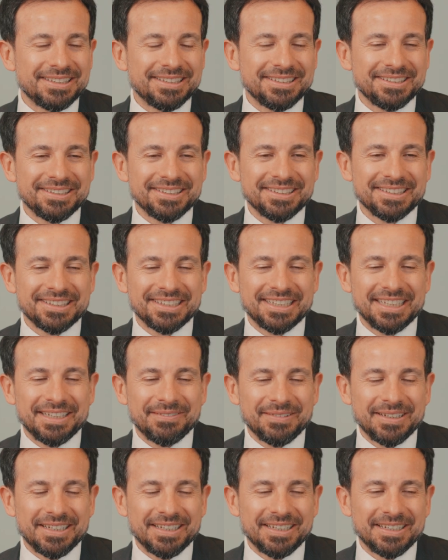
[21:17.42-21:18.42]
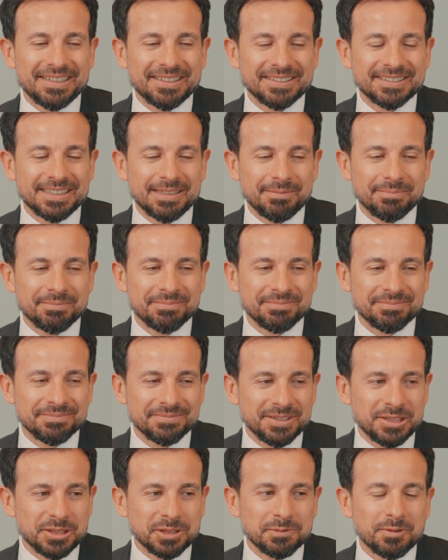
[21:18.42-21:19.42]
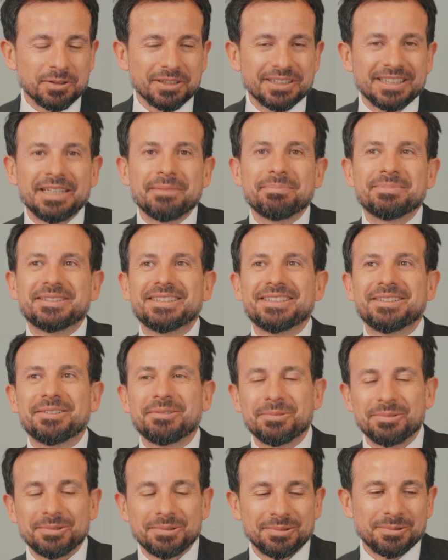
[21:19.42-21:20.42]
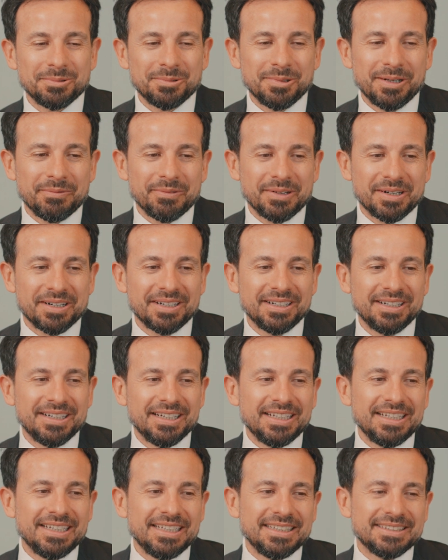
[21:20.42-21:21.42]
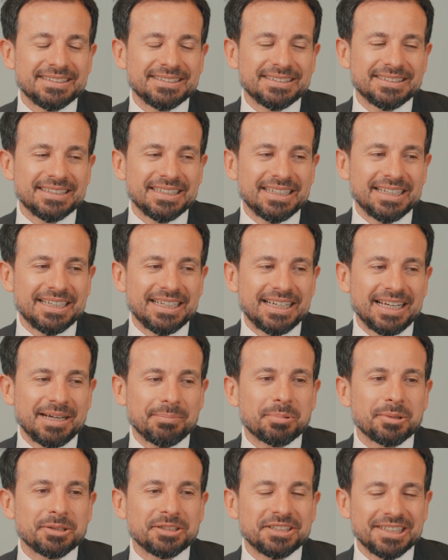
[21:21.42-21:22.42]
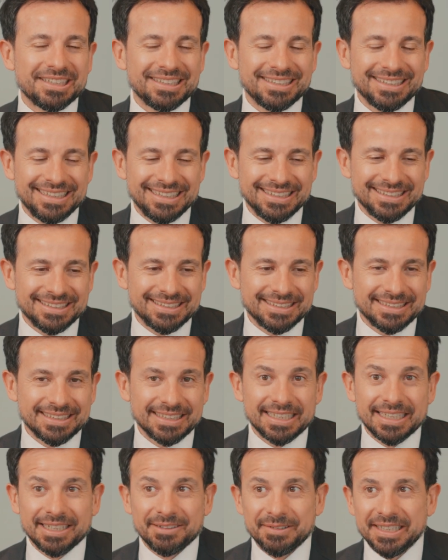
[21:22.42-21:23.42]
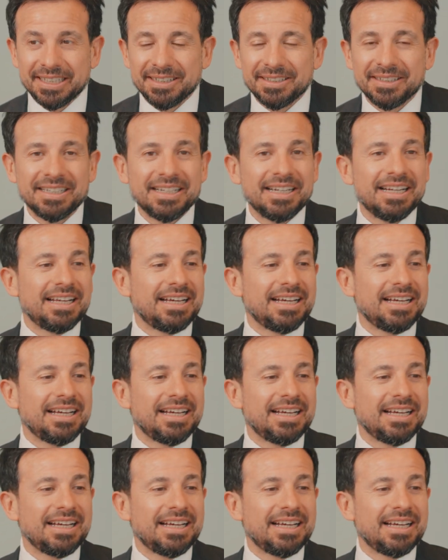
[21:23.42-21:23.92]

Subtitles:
you gave some useful tips whoever is approaching this career.